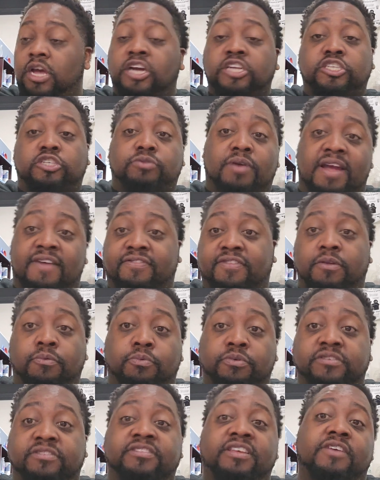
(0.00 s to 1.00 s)

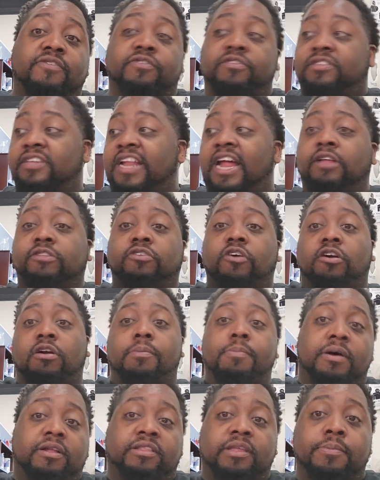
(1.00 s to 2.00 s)
undrafted receivers, and I'll
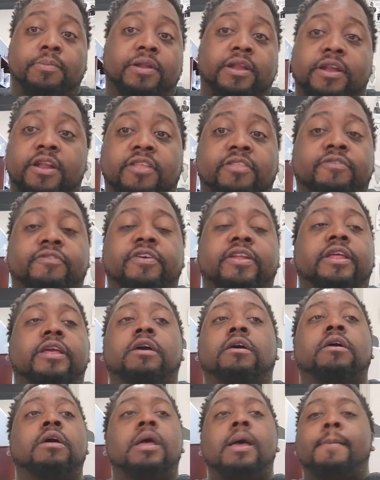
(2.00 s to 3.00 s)
talk about them in another
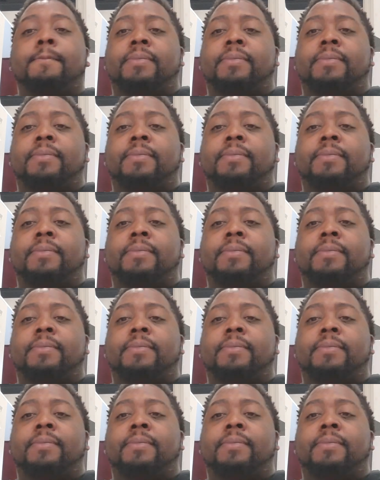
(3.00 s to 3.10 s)
video.